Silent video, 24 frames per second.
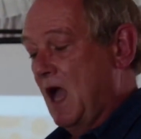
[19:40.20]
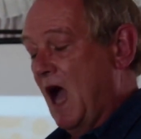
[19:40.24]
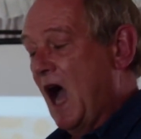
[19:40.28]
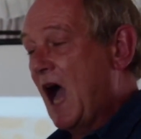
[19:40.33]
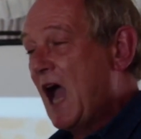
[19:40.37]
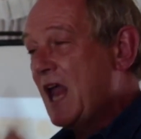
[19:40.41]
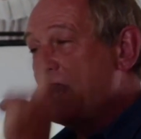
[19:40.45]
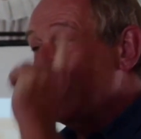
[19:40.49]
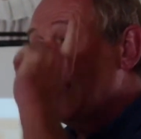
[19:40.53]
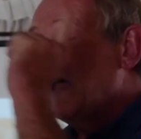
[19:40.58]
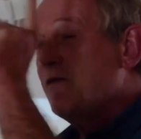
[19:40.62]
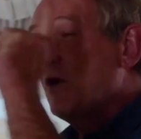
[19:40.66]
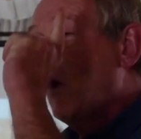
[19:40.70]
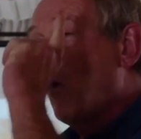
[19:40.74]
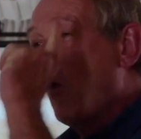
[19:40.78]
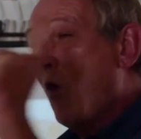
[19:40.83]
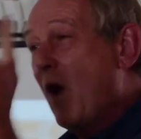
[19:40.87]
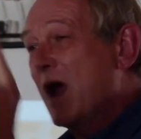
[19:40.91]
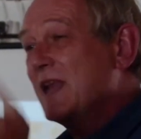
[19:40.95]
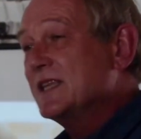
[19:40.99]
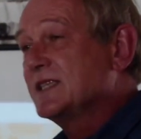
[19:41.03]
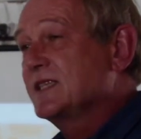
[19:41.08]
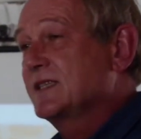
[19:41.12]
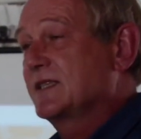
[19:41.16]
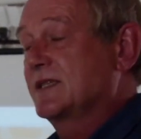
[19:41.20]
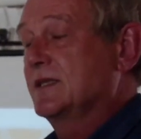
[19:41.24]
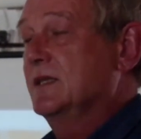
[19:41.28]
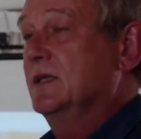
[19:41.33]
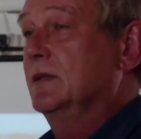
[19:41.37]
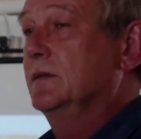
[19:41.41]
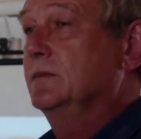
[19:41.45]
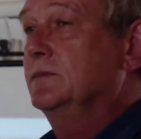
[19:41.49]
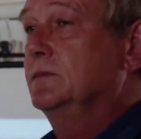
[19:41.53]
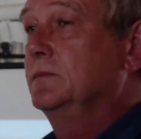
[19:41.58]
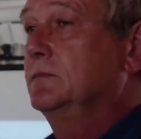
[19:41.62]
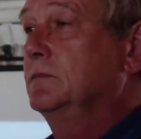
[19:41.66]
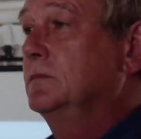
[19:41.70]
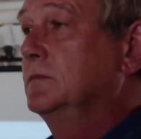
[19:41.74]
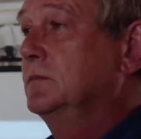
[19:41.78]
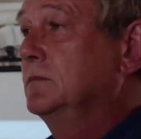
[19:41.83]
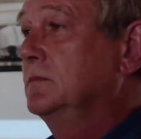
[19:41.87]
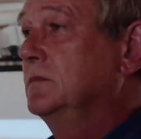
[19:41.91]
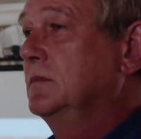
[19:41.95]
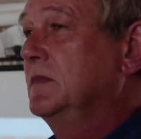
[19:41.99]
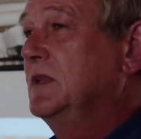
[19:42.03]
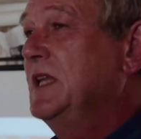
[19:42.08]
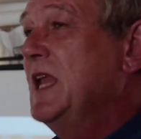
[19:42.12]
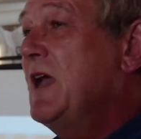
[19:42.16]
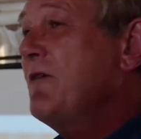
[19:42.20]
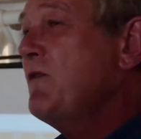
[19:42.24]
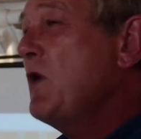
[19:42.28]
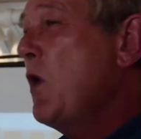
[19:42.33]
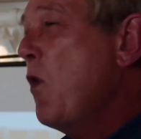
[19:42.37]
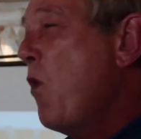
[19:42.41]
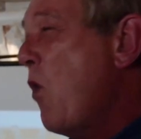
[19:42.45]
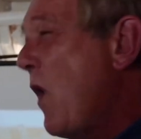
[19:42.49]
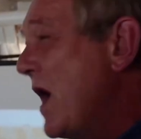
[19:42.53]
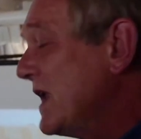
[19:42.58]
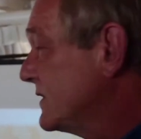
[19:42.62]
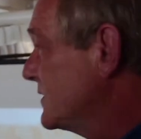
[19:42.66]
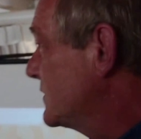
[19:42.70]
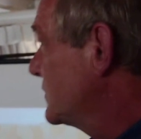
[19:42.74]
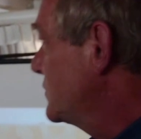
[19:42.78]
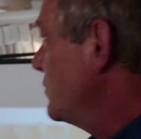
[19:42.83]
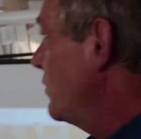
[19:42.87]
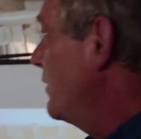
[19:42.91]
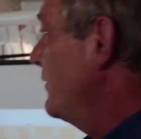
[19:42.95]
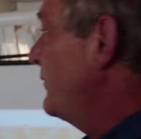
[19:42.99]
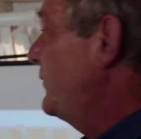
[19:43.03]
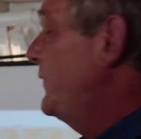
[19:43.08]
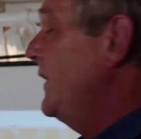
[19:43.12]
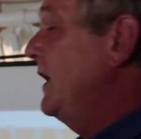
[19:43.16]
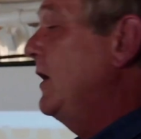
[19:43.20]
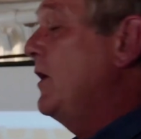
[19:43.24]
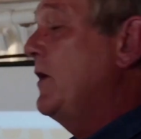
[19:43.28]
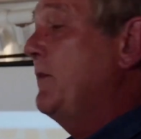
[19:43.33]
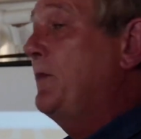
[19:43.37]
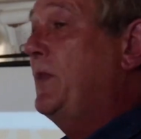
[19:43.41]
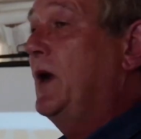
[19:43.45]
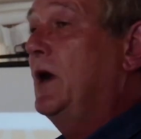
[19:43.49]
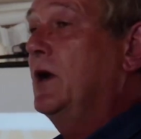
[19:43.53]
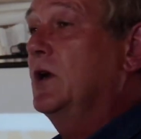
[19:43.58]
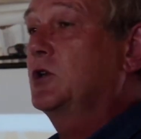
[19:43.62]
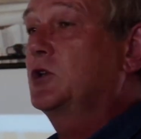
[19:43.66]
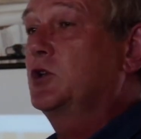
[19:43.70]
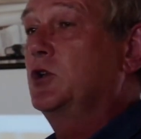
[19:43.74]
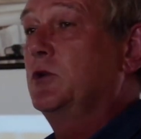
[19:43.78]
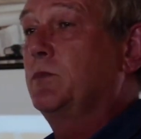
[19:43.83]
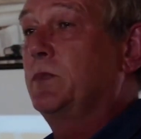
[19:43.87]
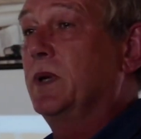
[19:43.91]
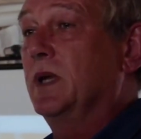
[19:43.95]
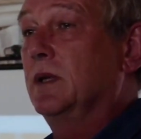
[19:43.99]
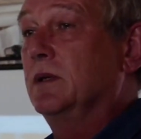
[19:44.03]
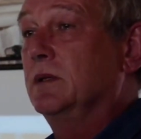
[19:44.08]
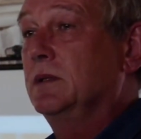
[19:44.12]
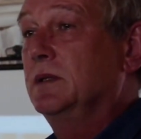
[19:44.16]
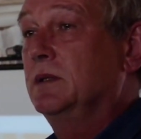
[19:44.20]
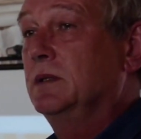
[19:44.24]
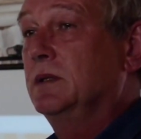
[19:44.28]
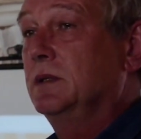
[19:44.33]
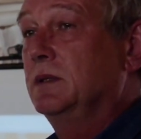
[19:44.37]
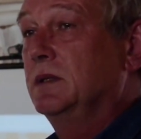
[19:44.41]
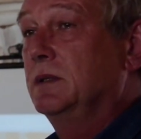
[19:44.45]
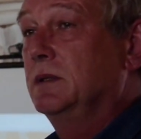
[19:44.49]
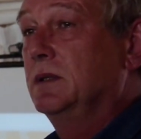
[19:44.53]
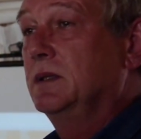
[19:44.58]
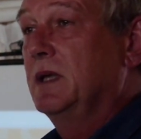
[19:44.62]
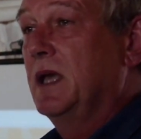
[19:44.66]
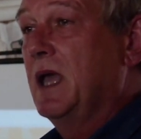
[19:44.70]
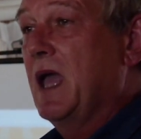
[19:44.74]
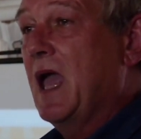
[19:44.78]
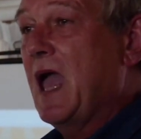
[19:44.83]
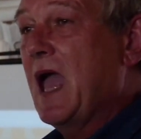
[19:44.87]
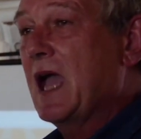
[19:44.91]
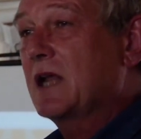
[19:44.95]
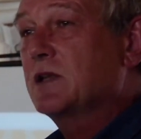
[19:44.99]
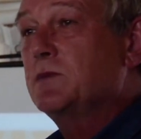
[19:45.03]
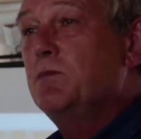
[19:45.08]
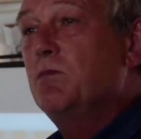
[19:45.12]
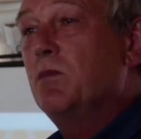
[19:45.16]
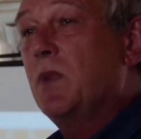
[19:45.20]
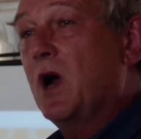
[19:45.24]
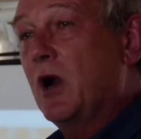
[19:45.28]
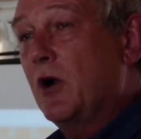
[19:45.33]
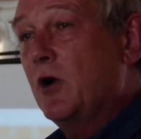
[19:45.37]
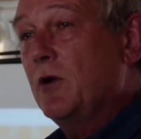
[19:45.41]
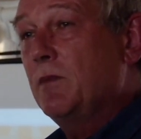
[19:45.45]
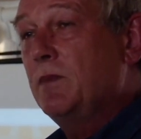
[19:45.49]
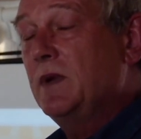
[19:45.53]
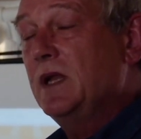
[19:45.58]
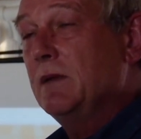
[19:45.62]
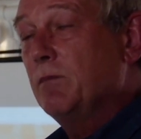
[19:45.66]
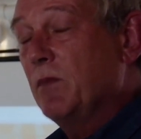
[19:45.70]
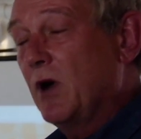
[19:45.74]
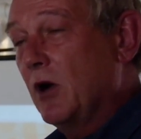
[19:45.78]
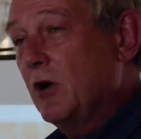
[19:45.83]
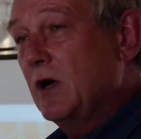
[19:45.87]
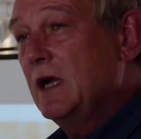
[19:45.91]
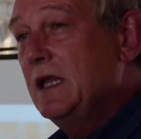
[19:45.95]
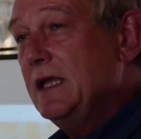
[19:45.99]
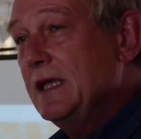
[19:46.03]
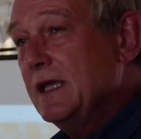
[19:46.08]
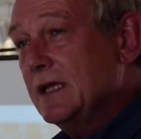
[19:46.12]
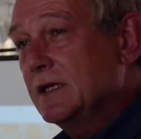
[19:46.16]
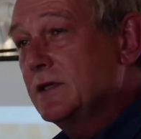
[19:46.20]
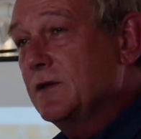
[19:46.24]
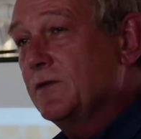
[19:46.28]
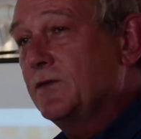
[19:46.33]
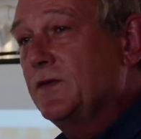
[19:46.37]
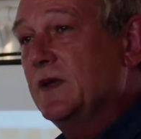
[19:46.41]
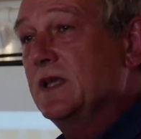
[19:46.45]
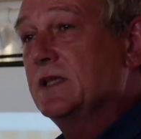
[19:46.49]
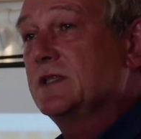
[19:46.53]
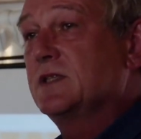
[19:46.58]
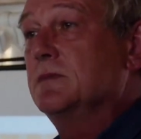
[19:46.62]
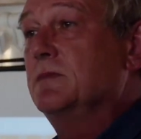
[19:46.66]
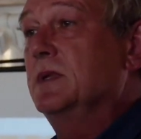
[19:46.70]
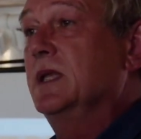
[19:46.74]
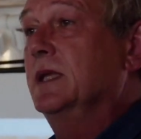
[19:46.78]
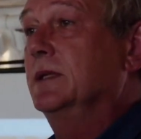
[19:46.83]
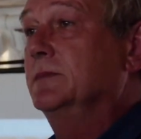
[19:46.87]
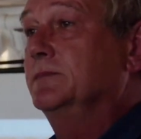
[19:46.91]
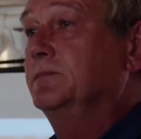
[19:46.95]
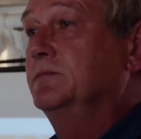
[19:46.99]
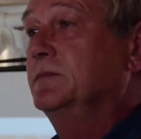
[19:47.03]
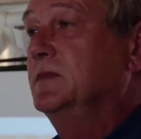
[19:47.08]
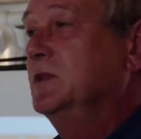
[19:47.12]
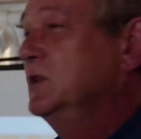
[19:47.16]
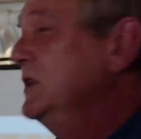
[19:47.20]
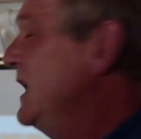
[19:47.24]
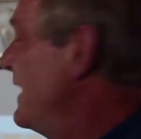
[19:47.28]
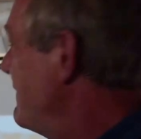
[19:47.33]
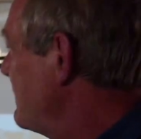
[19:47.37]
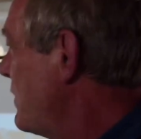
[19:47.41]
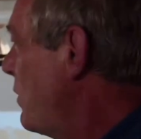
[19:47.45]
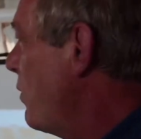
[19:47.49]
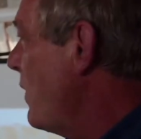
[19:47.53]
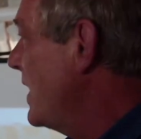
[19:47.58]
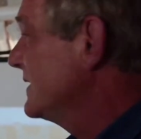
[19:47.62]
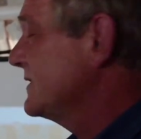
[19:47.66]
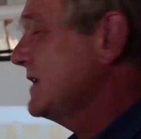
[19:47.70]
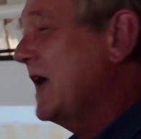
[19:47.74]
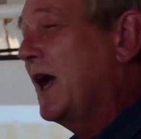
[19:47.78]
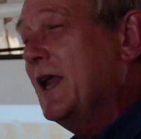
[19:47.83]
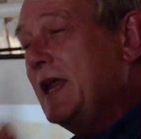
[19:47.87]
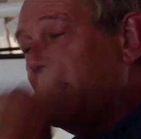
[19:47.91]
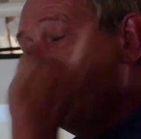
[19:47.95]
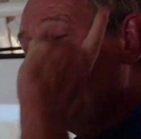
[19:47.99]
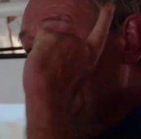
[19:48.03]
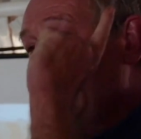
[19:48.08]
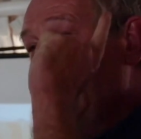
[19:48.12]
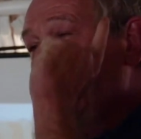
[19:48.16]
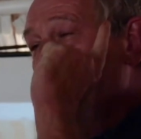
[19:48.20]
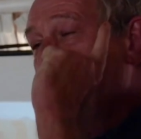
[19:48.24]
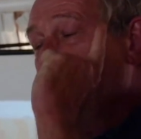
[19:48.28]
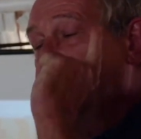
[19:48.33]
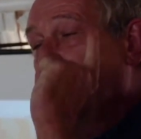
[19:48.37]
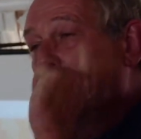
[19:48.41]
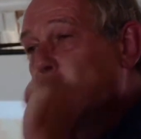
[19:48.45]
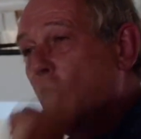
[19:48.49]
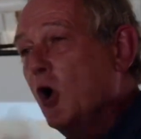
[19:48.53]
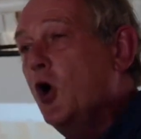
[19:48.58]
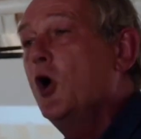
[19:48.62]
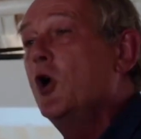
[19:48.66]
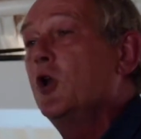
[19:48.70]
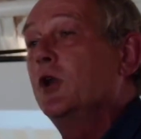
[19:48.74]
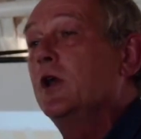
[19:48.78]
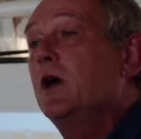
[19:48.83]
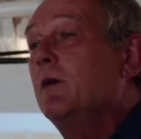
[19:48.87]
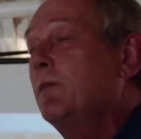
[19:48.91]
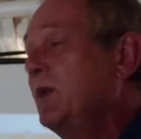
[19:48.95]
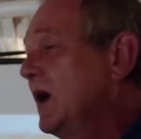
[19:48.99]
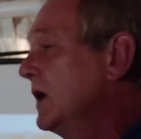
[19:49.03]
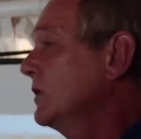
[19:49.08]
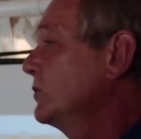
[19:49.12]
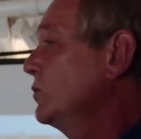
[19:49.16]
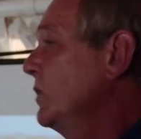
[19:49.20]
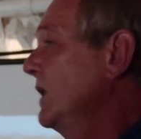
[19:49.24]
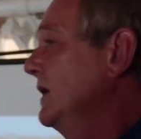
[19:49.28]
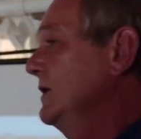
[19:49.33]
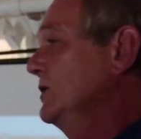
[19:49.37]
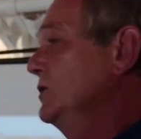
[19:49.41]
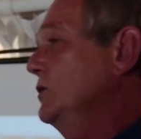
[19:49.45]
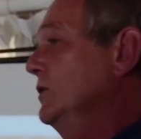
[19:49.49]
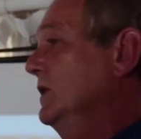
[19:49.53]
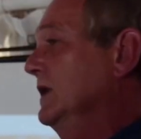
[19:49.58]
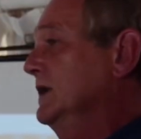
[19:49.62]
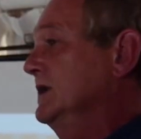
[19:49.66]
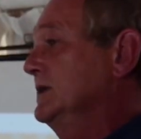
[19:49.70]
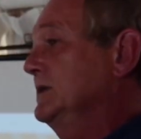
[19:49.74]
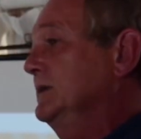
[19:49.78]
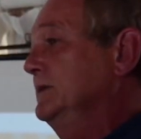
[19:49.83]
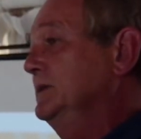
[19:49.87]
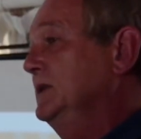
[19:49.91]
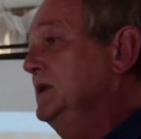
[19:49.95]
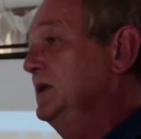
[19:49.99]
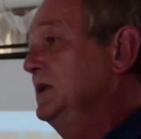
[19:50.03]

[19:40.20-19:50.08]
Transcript: I never once, never once saw a fellow paratrooper act mor morally indefensibly. Never once. I never even heard about one doing it.